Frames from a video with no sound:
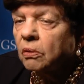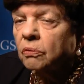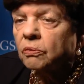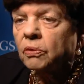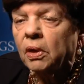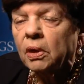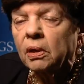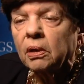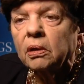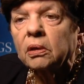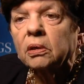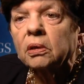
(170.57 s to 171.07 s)

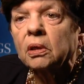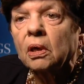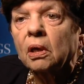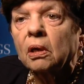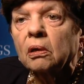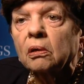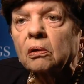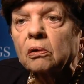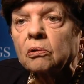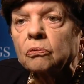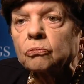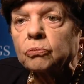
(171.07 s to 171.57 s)

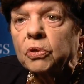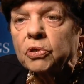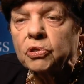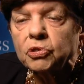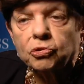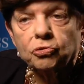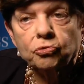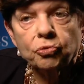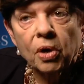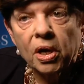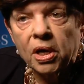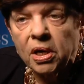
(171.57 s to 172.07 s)
They
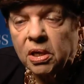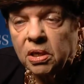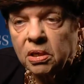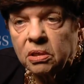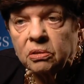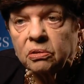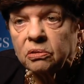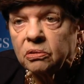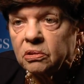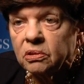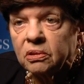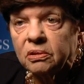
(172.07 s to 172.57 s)

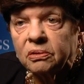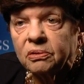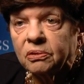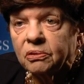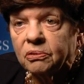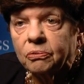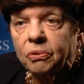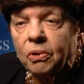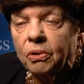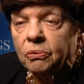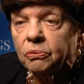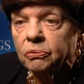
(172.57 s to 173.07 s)
restrained the
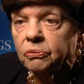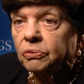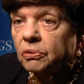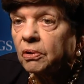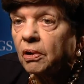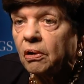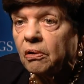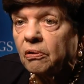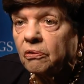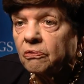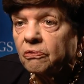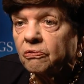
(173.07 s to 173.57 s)
growth
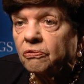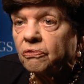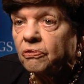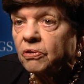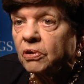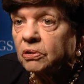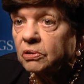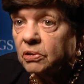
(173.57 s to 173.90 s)
of